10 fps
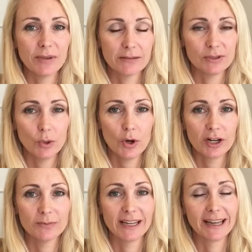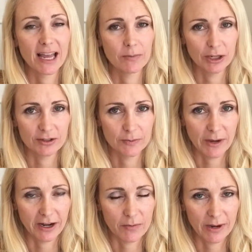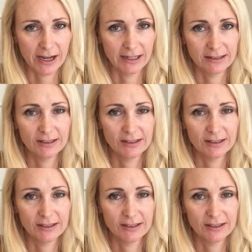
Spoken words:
be absorbed and can be used by your body.